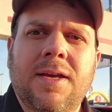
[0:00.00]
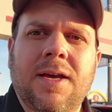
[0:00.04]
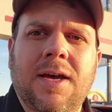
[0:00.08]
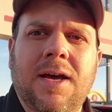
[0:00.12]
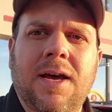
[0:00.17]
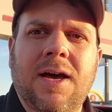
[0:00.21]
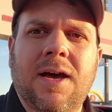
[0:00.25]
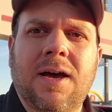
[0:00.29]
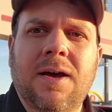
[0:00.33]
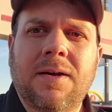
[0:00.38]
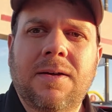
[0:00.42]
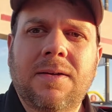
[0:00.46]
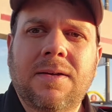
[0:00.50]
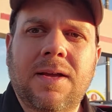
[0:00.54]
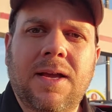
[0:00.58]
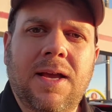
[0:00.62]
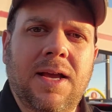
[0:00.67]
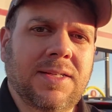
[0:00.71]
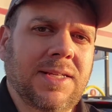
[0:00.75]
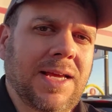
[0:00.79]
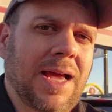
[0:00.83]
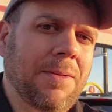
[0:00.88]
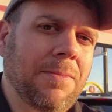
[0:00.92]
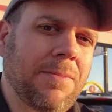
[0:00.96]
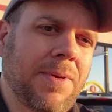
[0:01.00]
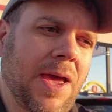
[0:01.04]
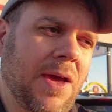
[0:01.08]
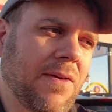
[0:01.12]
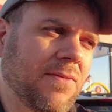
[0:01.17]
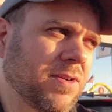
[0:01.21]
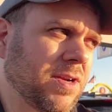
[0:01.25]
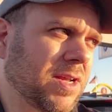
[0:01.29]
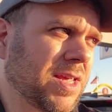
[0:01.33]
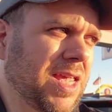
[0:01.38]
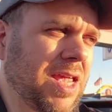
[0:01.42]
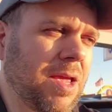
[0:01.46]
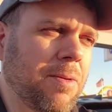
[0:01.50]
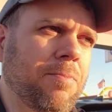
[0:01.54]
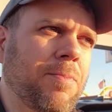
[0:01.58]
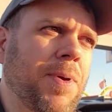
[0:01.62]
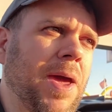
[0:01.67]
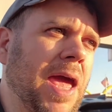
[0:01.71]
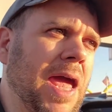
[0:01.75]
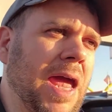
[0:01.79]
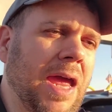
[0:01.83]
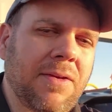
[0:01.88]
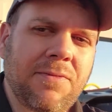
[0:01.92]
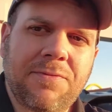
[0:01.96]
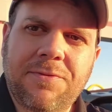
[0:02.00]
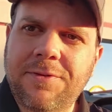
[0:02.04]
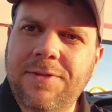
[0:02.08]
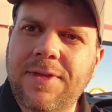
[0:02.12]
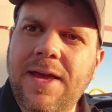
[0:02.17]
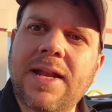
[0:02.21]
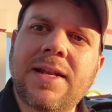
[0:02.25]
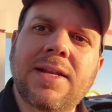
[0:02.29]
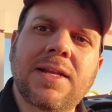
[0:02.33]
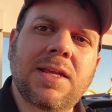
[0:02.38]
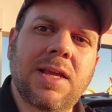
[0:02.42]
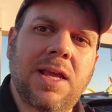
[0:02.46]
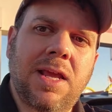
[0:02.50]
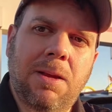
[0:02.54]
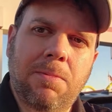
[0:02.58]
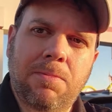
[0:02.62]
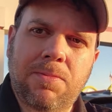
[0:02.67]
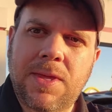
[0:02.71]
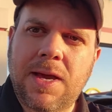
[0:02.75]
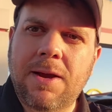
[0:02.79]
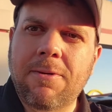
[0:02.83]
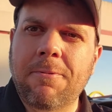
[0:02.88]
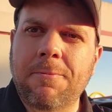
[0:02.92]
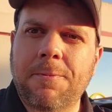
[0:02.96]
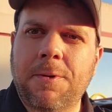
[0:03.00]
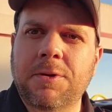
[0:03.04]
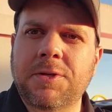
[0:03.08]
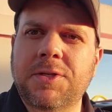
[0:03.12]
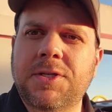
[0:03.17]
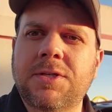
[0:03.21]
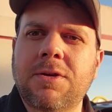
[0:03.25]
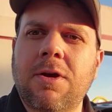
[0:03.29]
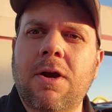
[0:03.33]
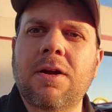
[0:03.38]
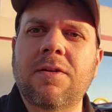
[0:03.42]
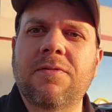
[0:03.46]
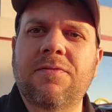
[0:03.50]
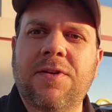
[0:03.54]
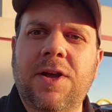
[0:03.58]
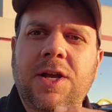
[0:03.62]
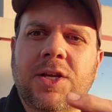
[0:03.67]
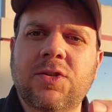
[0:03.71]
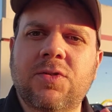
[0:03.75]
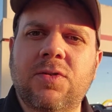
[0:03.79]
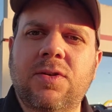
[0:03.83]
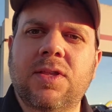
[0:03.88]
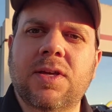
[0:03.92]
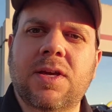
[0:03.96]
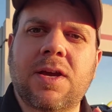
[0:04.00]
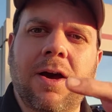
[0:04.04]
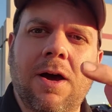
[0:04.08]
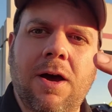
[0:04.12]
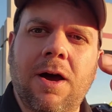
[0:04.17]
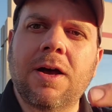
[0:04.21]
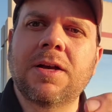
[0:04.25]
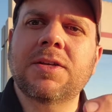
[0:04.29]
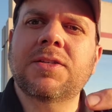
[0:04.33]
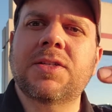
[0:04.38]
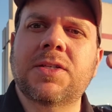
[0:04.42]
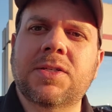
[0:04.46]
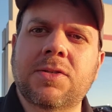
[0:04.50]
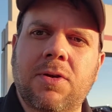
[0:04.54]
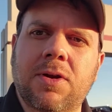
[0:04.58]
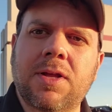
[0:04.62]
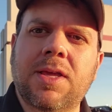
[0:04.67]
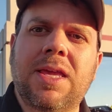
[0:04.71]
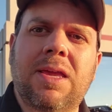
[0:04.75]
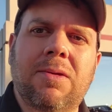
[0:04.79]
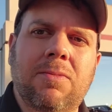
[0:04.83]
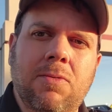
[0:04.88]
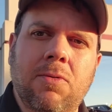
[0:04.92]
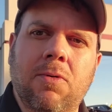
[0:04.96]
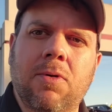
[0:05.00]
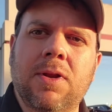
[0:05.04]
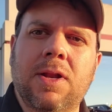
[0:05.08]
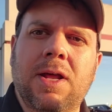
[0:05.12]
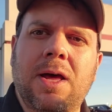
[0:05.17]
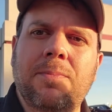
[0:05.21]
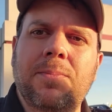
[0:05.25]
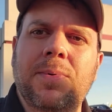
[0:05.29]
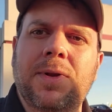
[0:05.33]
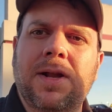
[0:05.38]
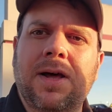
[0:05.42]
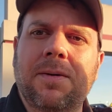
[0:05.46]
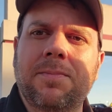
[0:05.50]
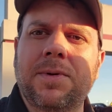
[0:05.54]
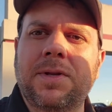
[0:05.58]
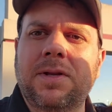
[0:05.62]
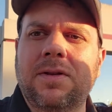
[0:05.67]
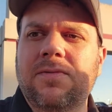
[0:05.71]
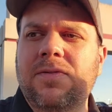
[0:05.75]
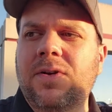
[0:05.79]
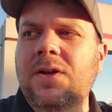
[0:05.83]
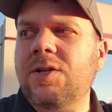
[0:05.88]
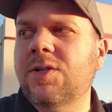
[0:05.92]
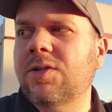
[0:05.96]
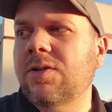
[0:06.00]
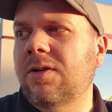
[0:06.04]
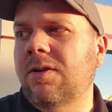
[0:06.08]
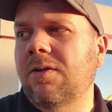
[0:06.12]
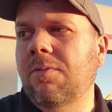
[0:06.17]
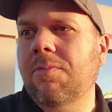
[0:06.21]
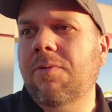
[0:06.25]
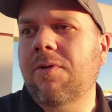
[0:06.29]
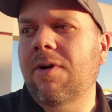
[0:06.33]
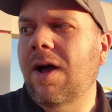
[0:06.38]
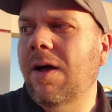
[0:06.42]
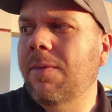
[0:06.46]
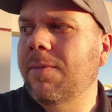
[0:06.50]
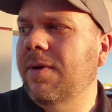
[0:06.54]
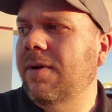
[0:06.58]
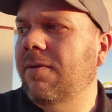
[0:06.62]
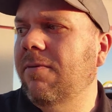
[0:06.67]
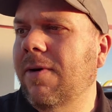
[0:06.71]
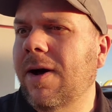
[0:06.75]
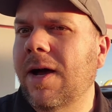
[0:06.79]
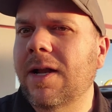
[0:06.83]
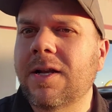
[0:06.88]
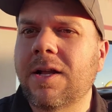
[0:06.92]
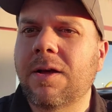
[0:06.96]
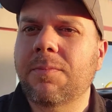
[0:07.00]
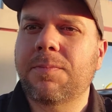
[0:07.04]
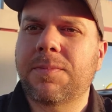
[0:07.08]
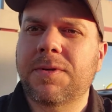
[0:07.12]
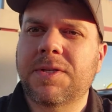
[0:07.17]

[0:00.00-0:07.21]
as I'm having to keep paying for that to keep that remote start, eventually the cost is going to keep going up and up, and eventually you probably wind up